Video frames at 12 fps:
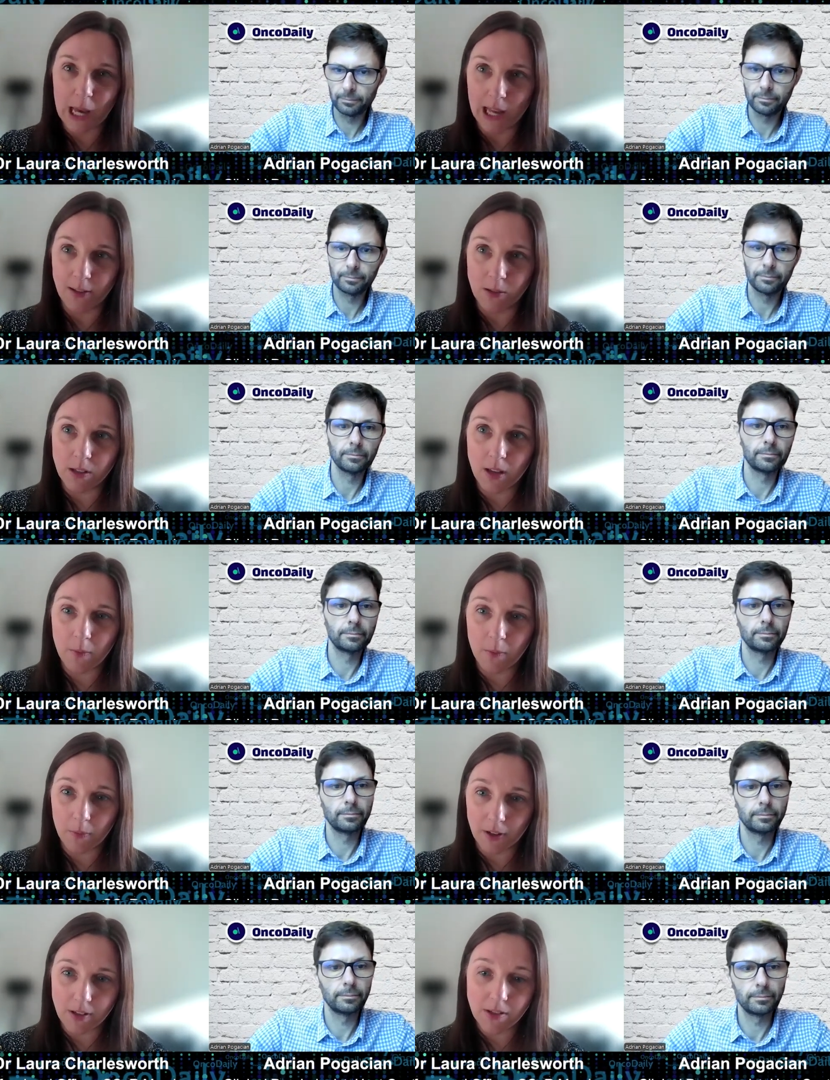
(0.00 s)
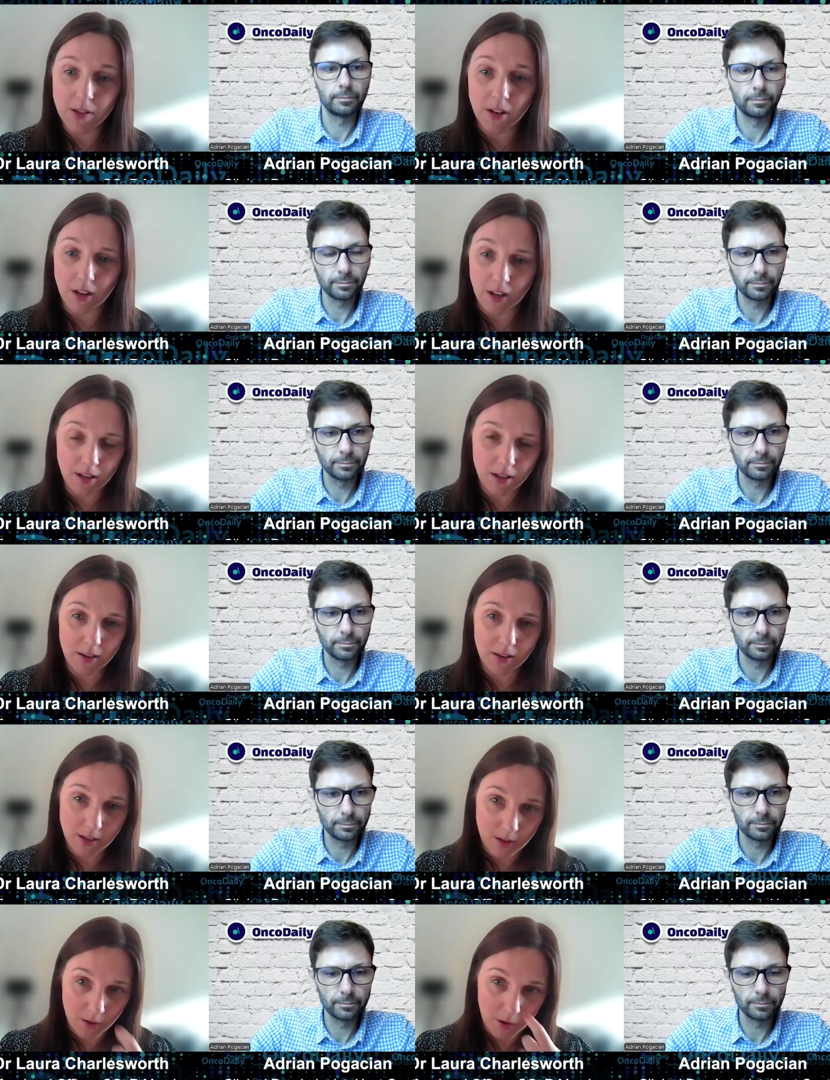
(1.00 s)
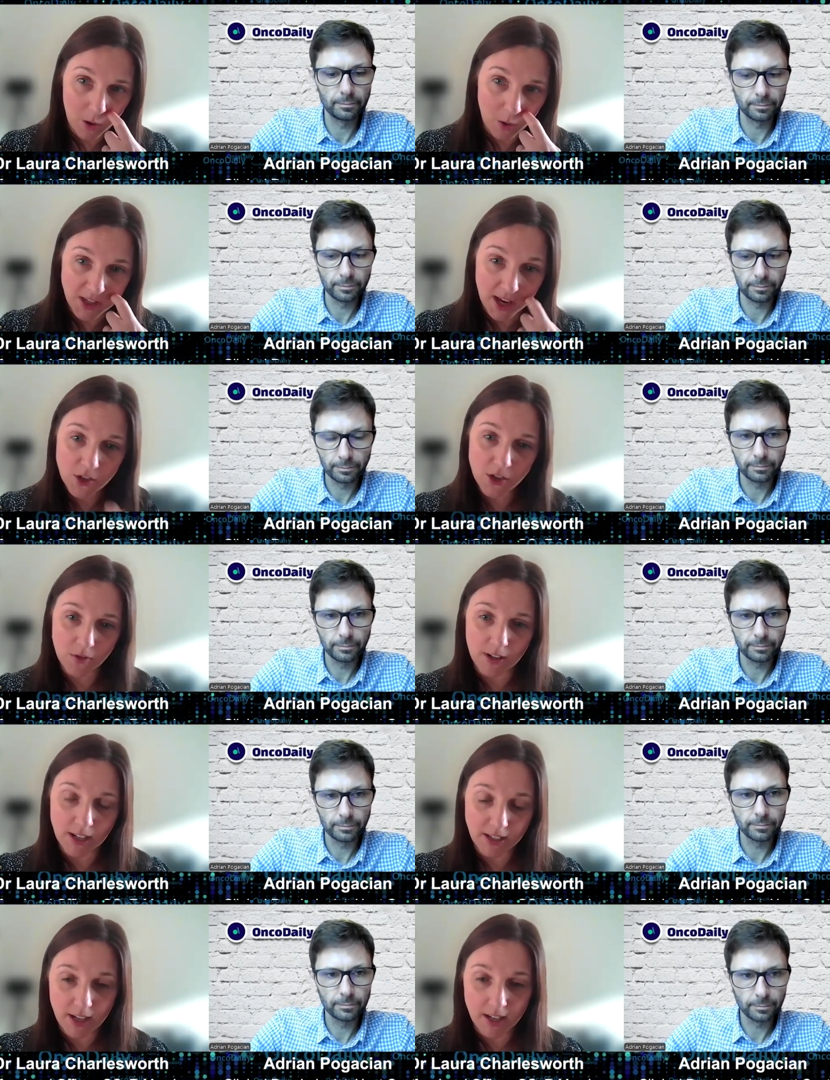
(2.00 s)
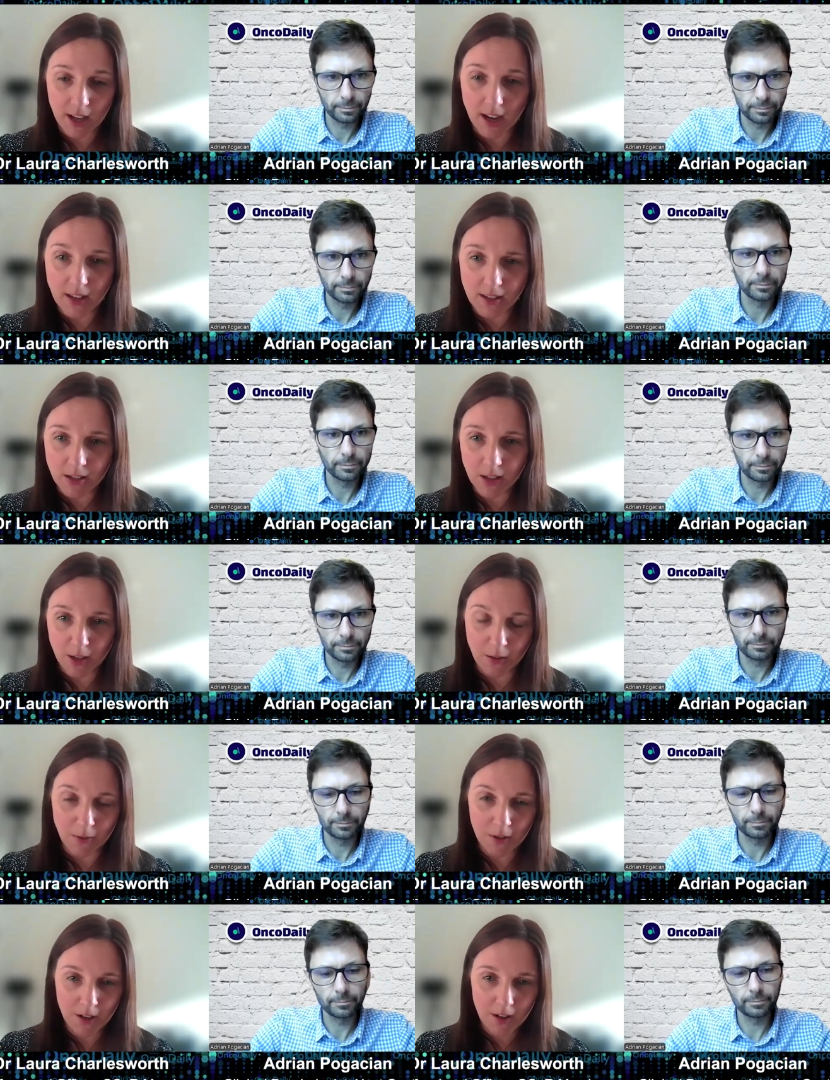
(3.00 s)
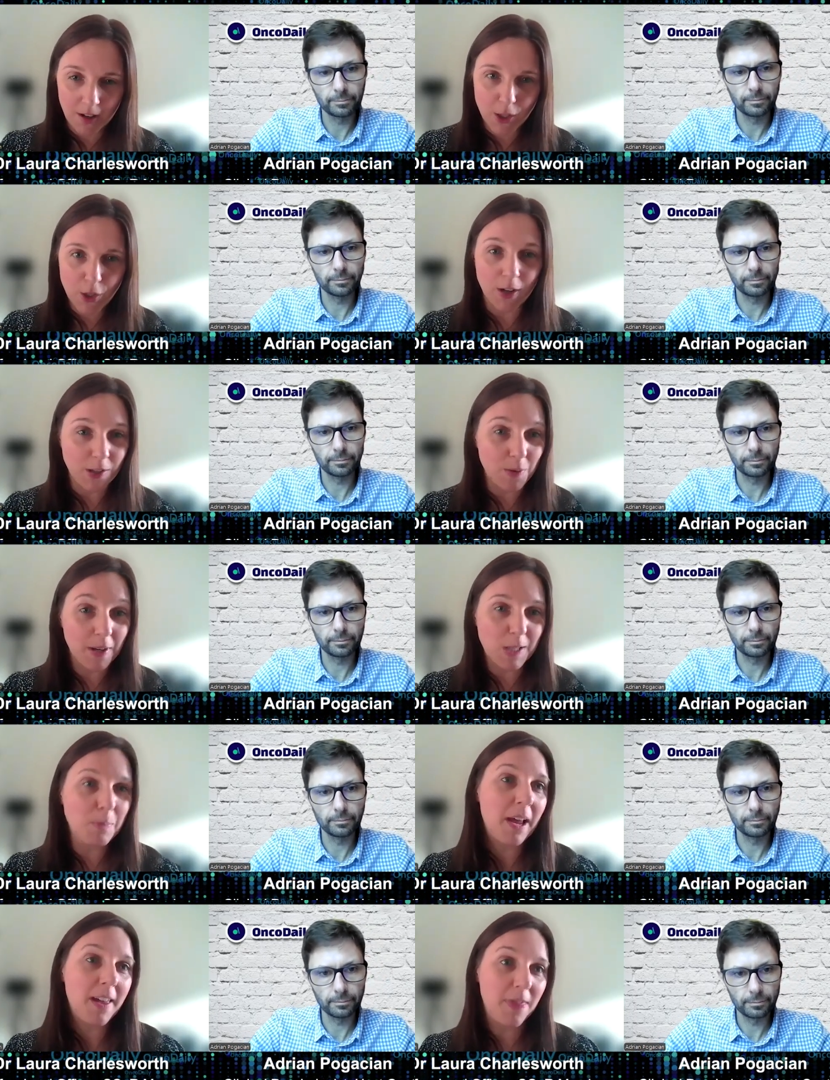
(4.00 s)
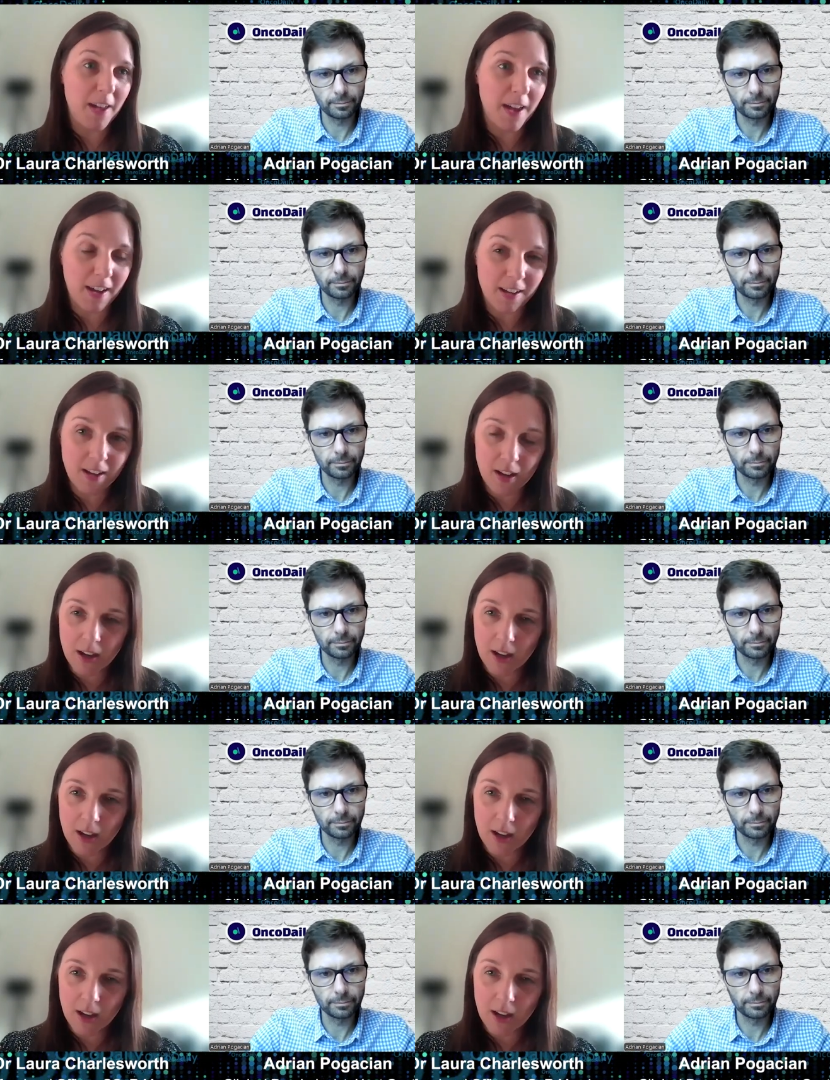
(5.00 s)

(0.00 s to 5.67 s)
Speaker 1: And in my study, there's a whole section really dedicated to trying to explain that.